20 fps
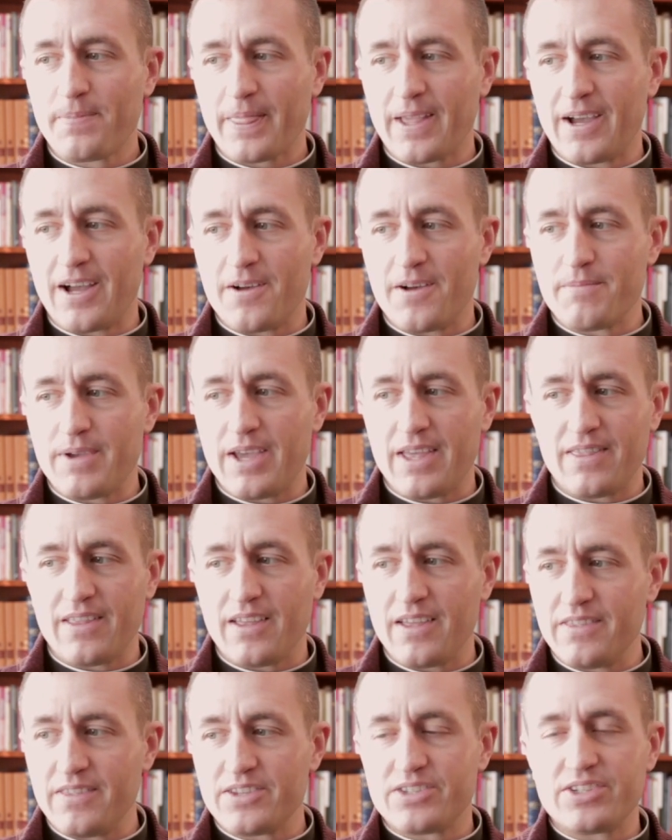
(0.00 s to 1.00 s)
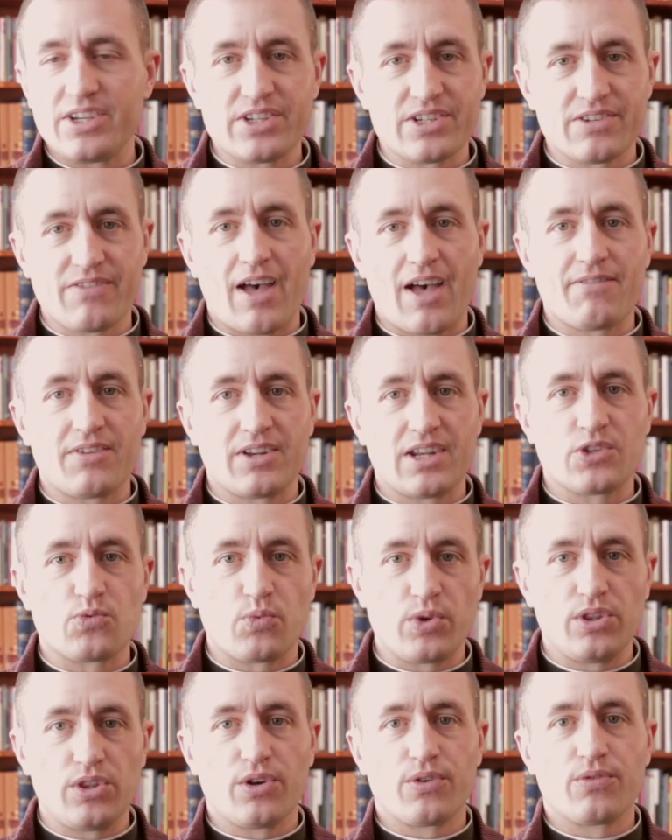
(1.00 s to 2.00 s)
And in this season of Advent, as
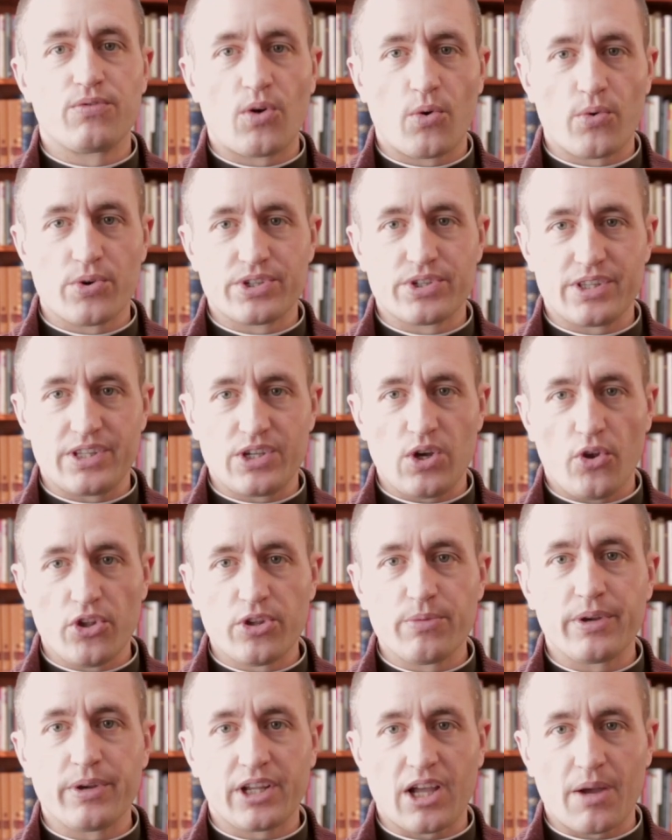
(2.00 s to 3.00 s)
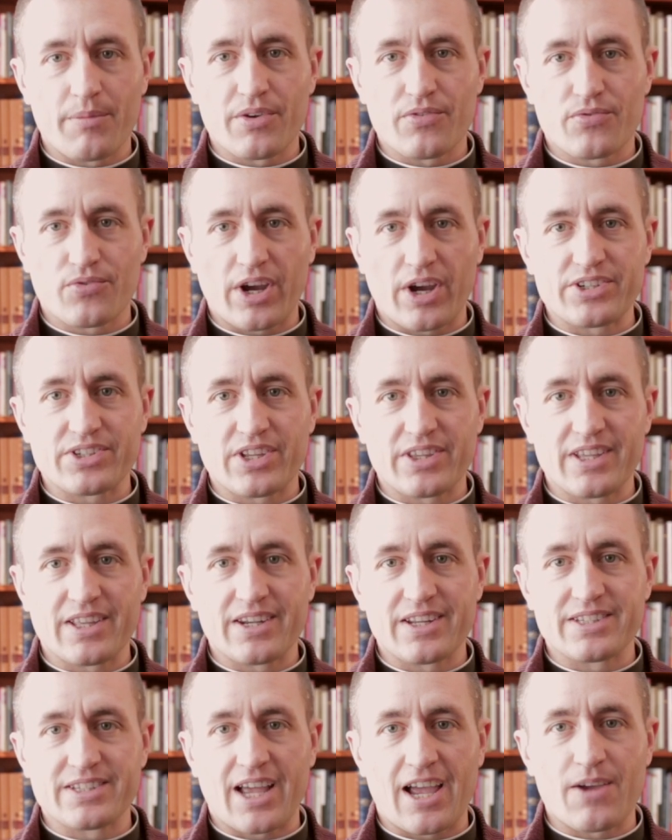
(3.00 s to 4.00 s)
we look forward to the ultimate coming of Christ at the end
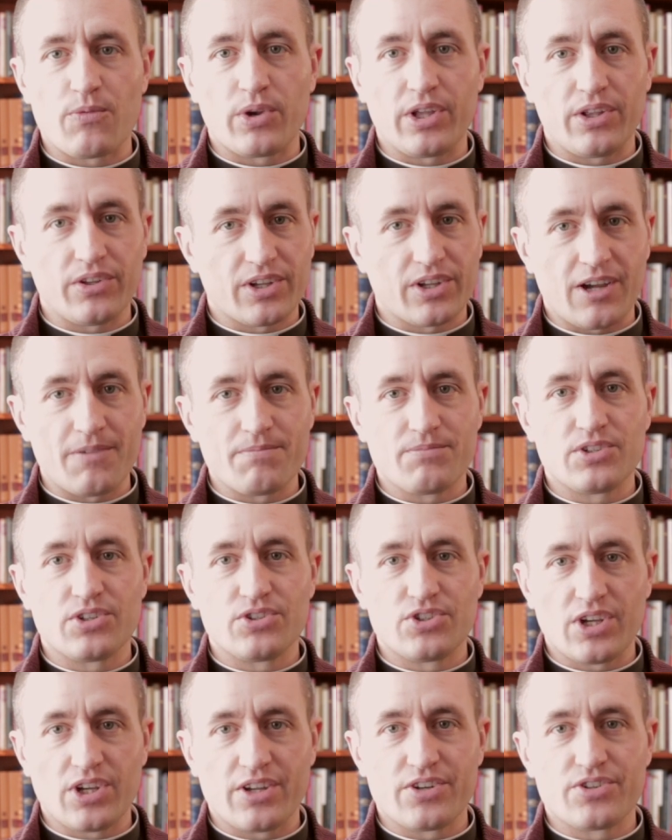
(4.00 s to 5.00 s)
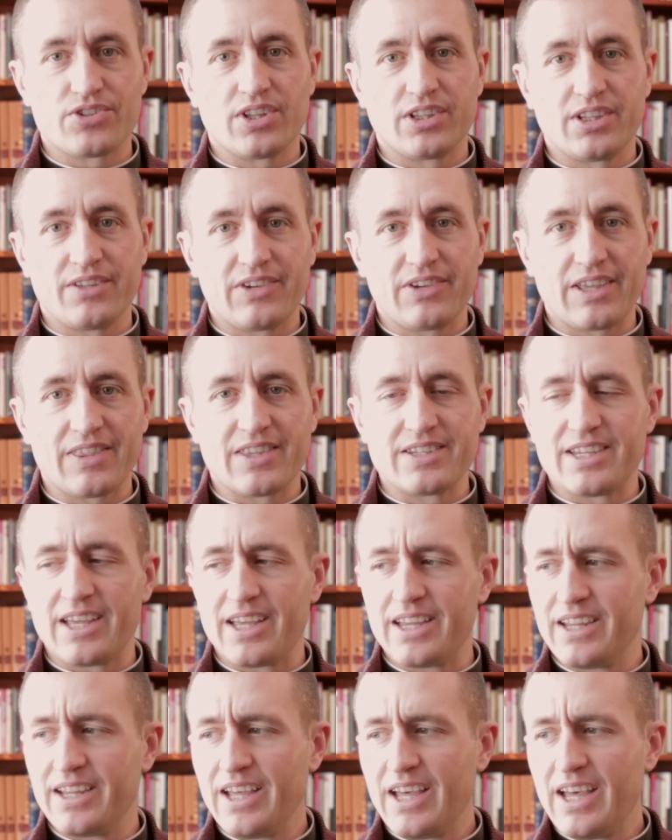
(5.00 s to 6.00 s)
of time, when He'll come to judge the living and the
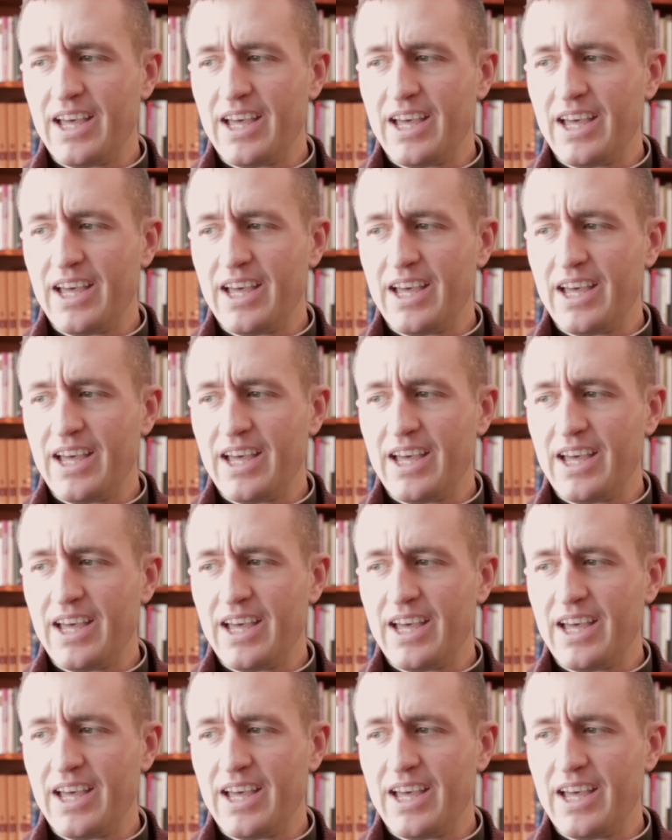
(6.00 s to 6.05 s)
dead,